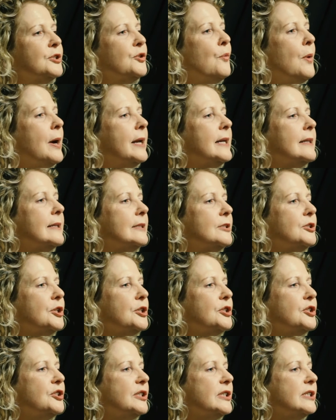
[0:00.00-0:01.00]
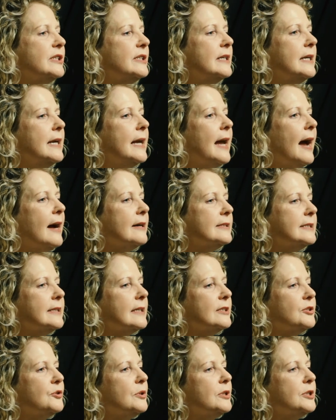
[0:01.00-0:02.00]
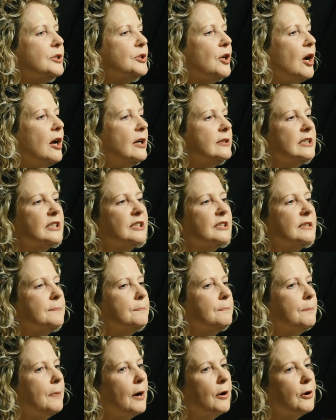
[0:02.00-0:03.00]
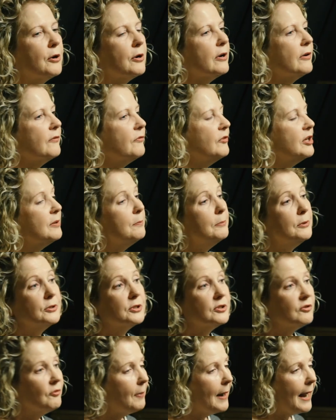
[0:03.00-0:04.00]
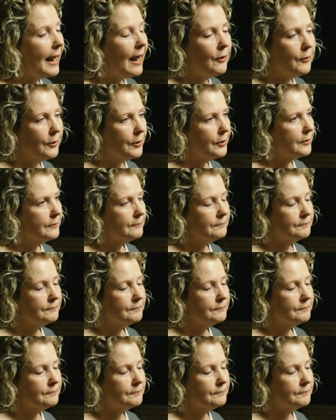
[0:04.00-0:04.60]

wanted the church to see how sexual assault is part of the abuse of power,